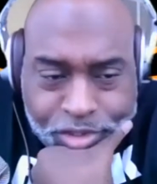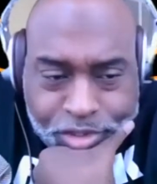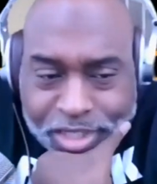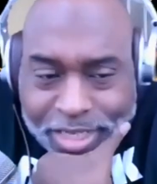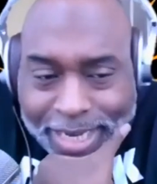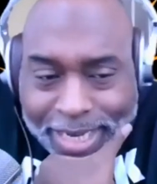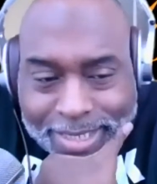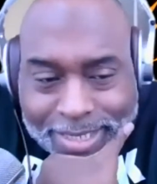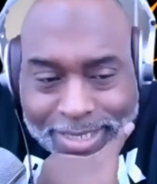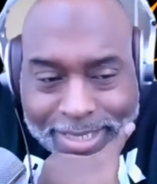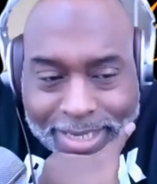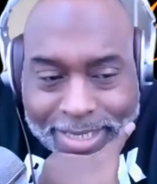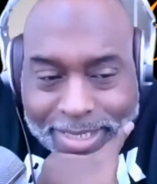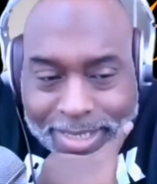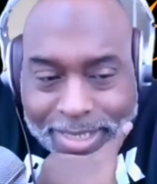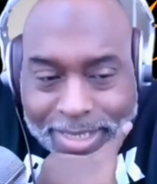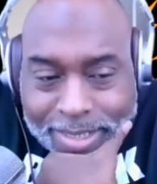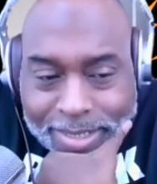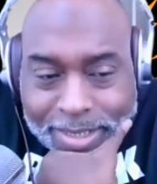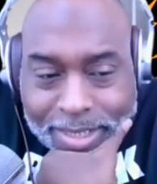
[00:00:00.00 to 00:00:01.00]
Jay
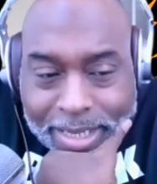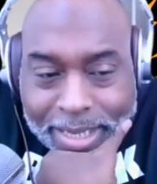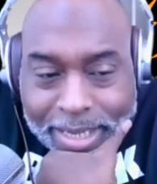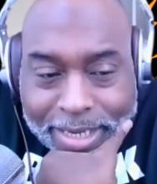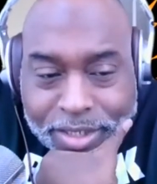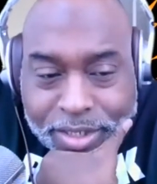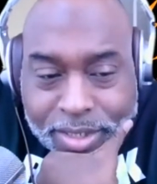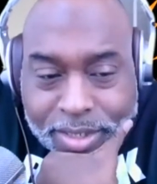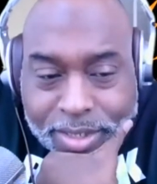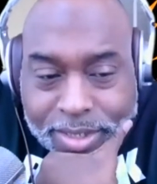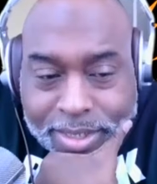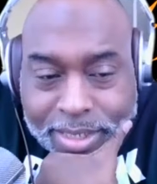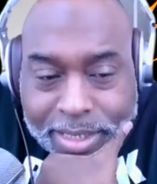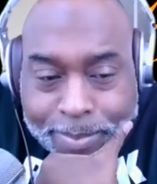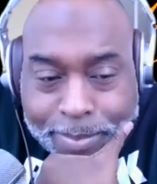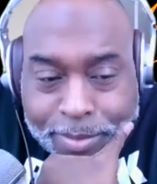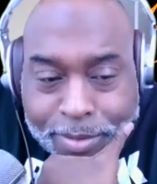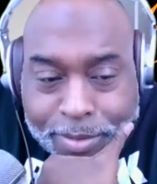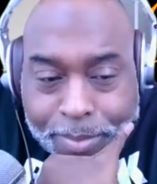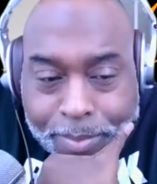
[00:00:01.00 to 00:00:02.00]
says this election
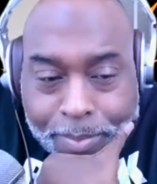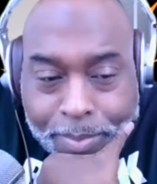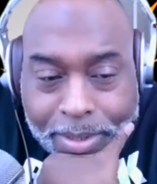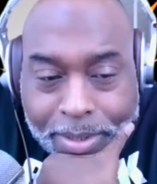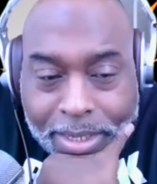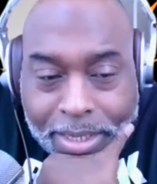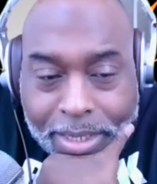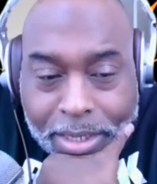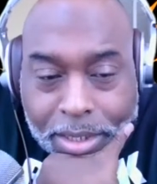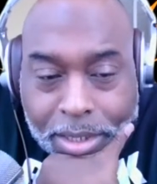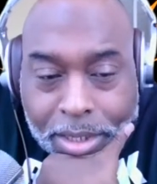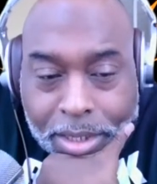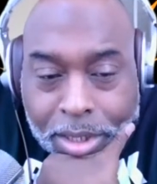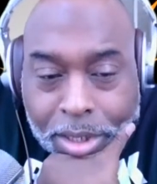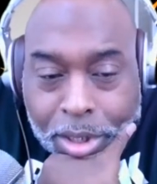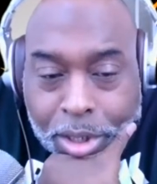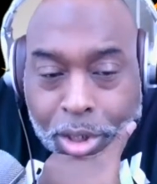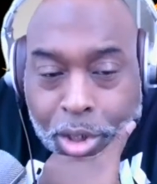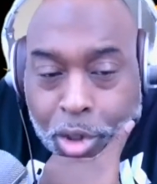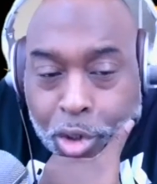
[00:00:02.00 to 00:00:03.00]
seems to be
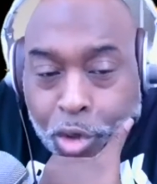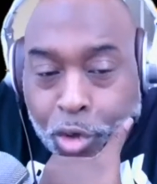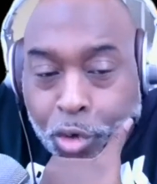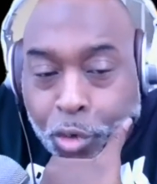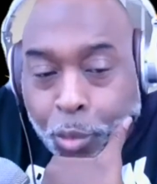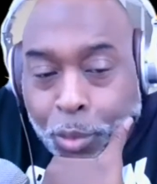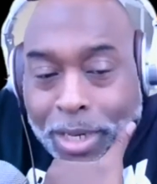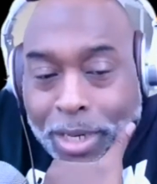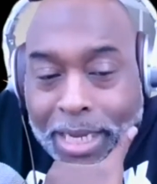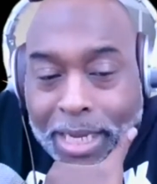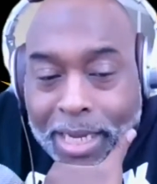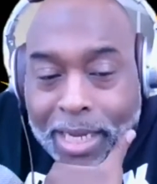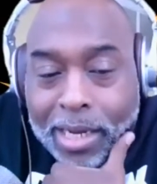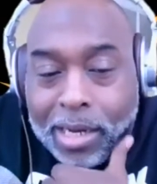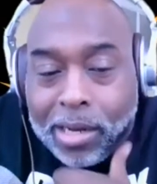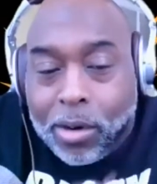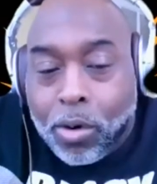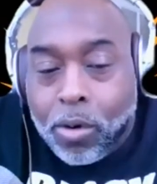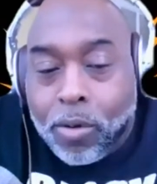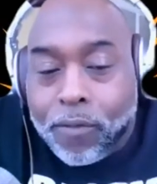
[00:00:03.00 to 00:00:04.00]

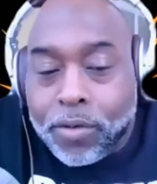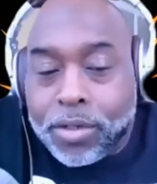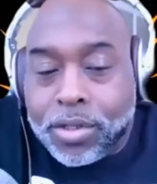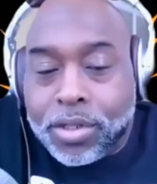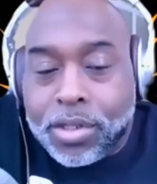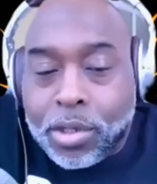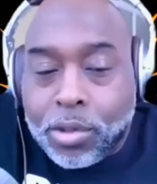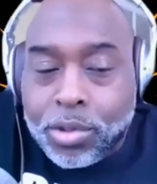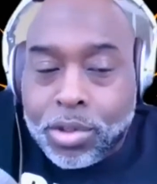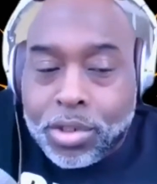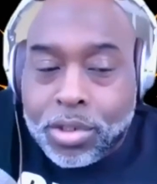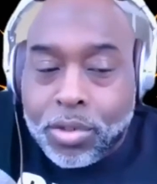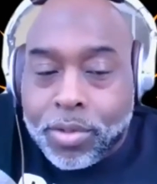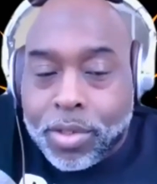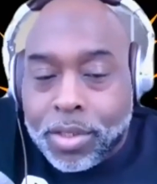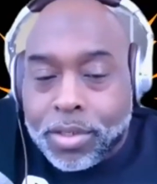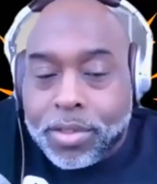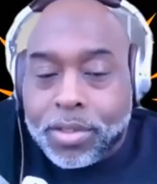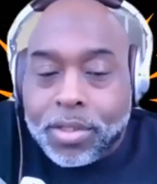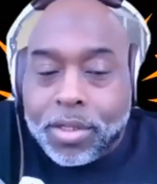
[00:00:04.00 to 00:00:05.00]
greed over social
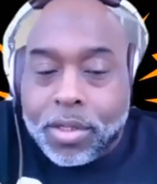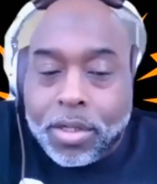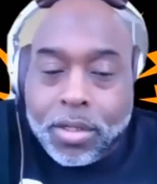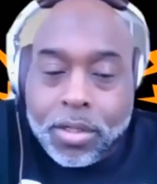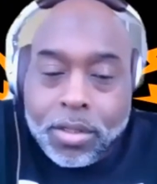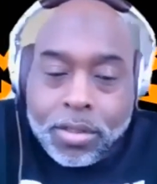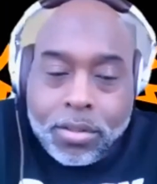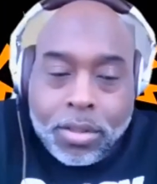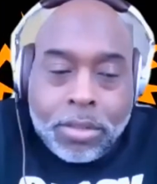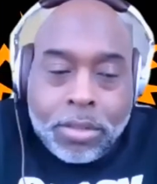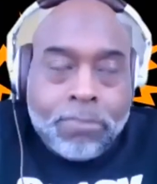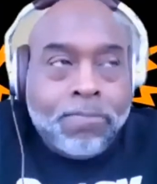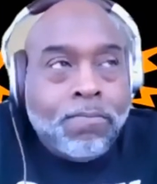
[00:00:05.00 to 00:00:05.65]
concerns.